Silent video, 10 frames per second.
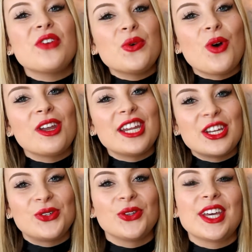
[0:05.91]
everyone,
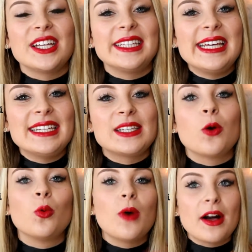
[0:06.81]
it's Julia Elise.
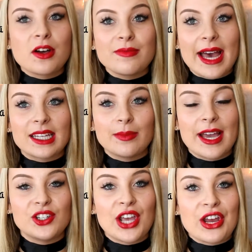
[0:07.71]
Welcome back to
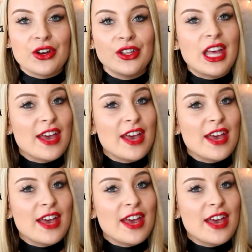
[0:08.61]
my channel.